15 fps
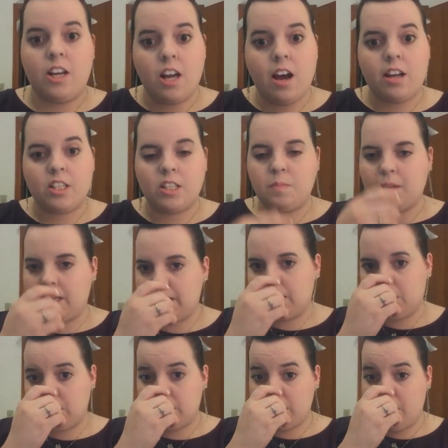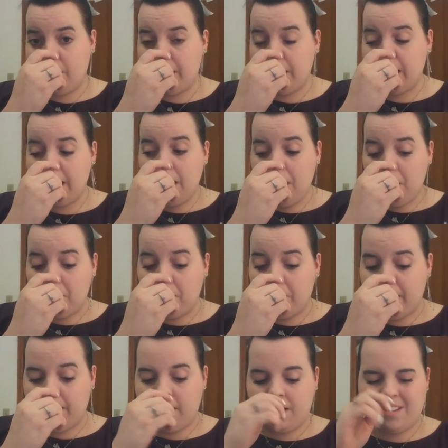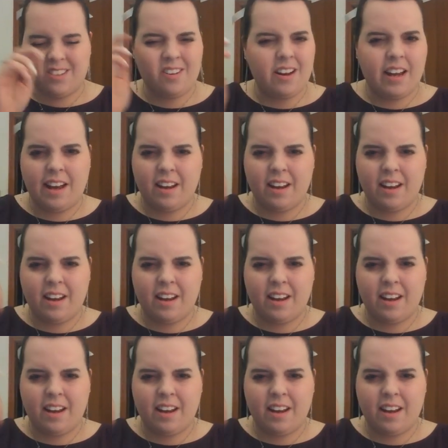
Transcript: Not just because I just saw it, but sorry,